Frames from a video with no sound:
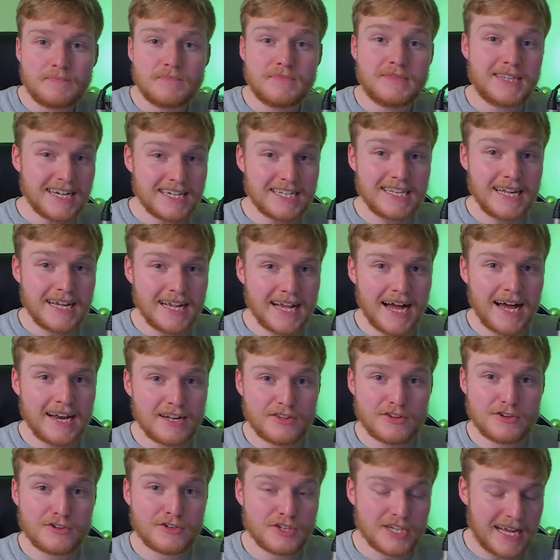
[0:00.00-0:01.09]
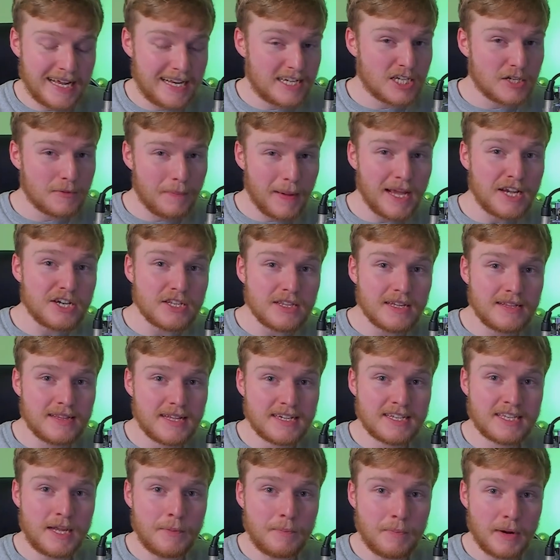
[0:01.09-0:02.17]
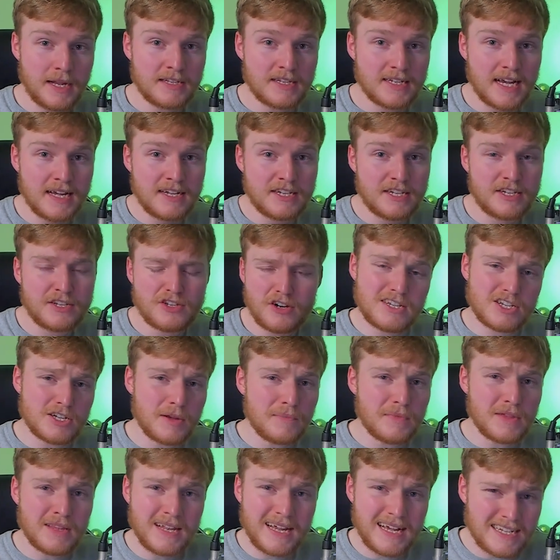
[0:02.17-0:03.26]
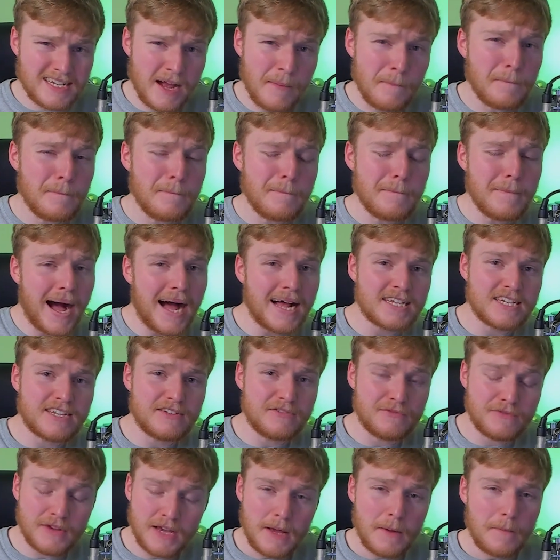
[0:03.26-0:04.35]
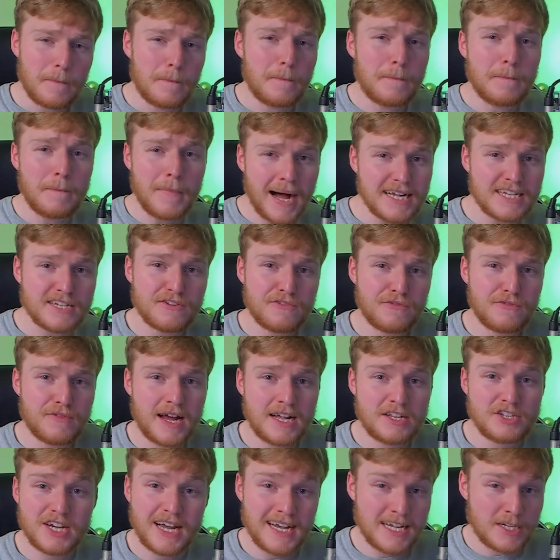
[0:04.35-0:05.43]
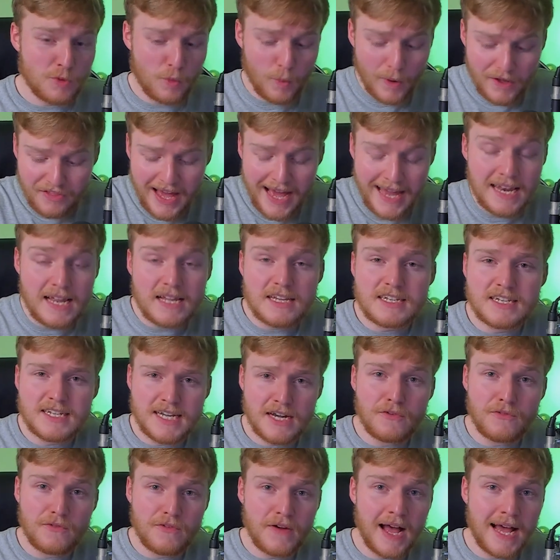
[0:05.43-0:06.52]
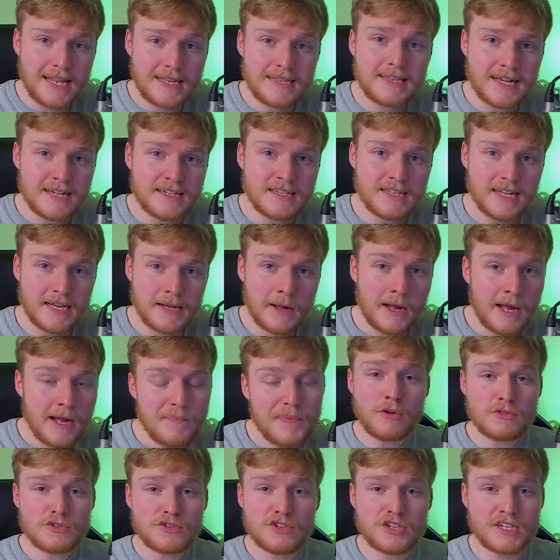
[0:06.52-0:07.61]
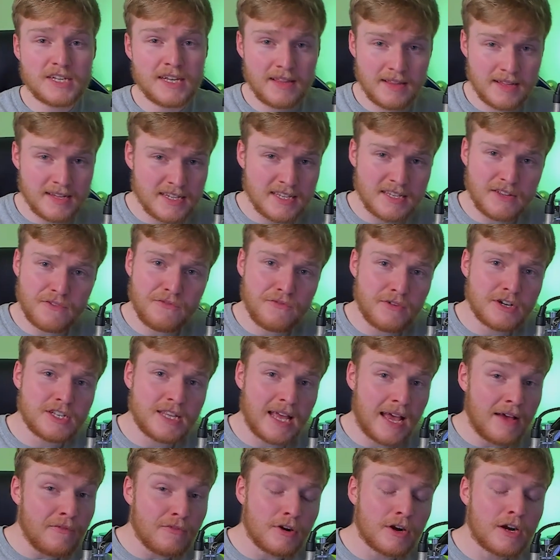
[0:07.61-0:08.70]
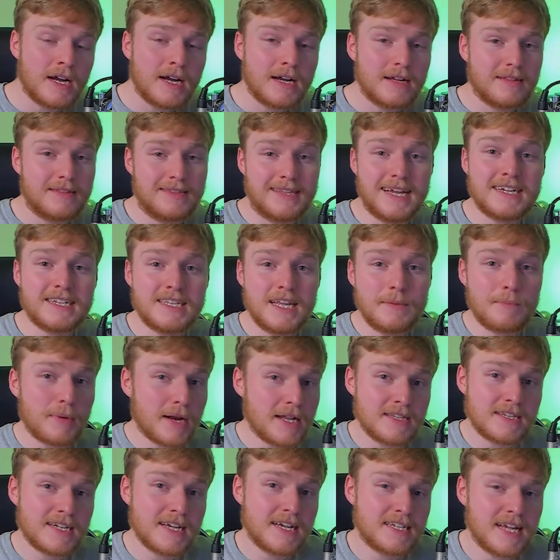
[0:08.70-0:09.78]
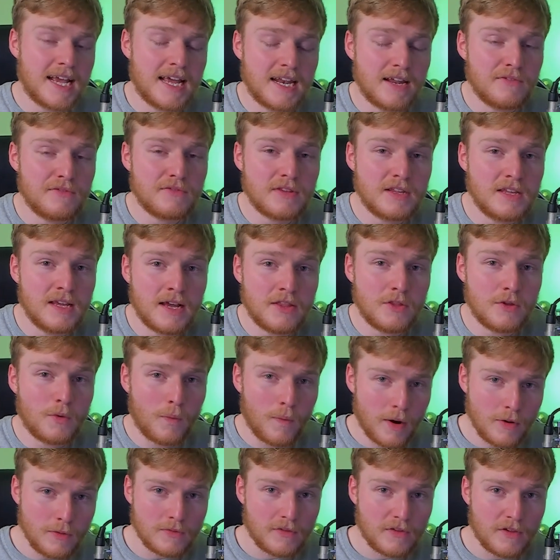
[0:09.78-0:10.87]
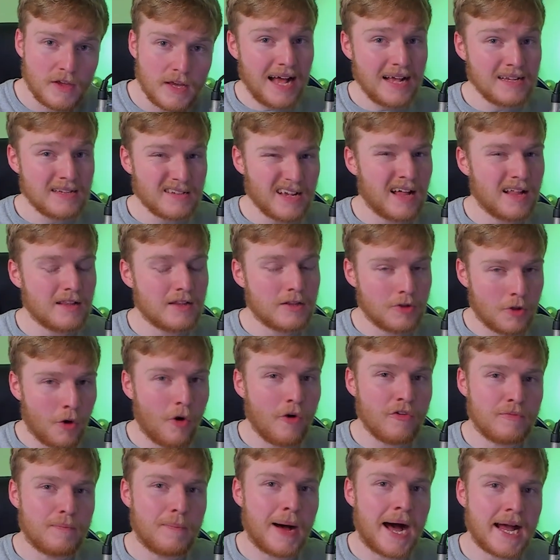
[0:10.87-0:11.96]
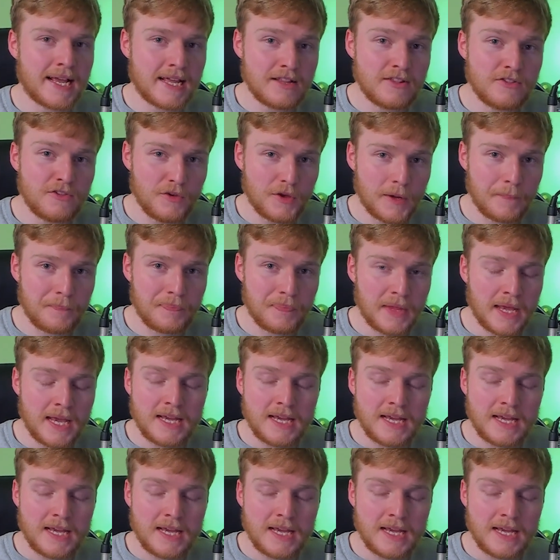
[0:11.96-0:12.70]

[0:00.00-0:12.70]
Disney characters, and especially Disney princesses, is something that is a massive franchise within itself in Disney. I can also say that this is the first ever Disney princess NFT in the world. It has a lot of backing to it.